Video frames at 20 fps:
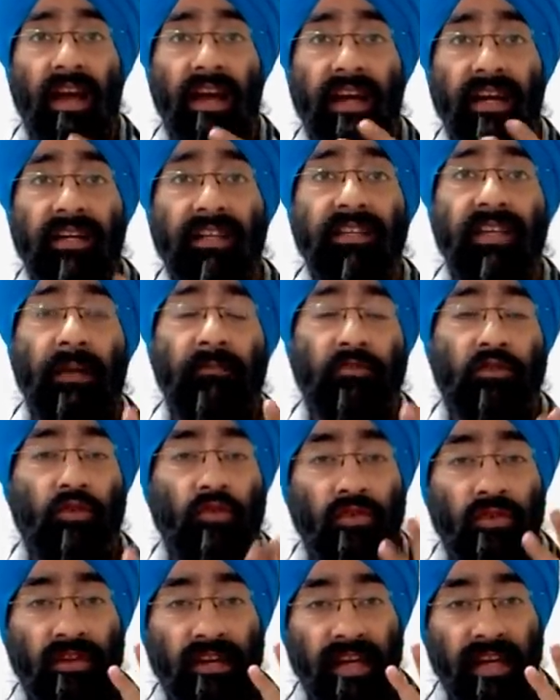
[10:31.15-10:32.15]
It is
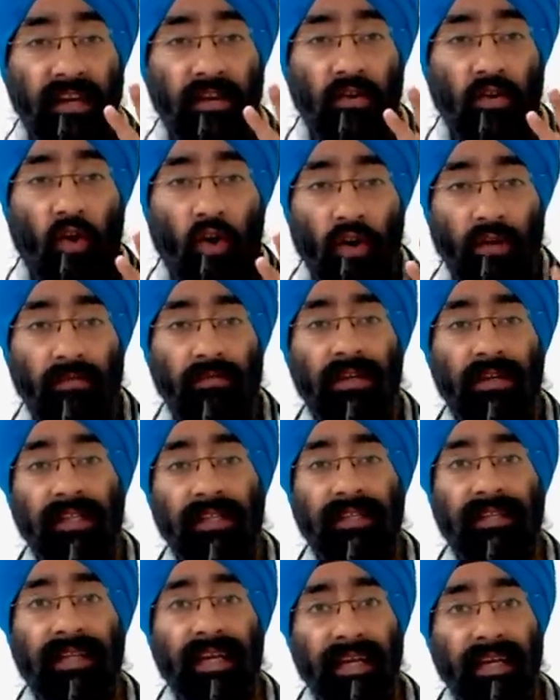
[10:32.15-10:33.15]
absolutely
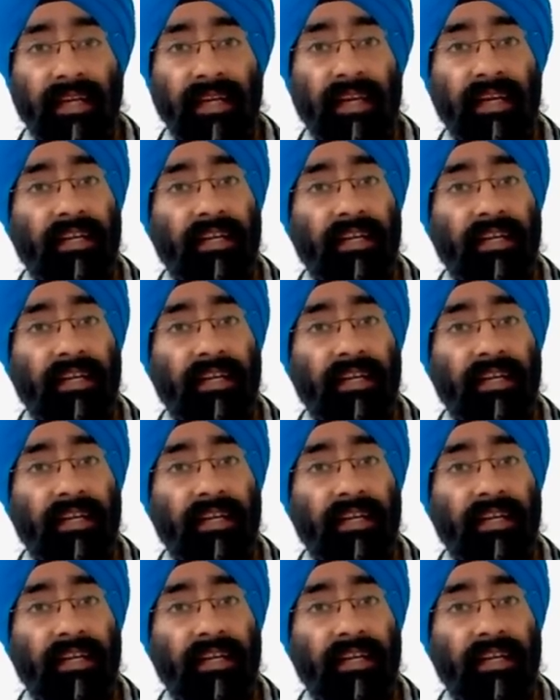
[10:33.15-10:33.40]
normal thing.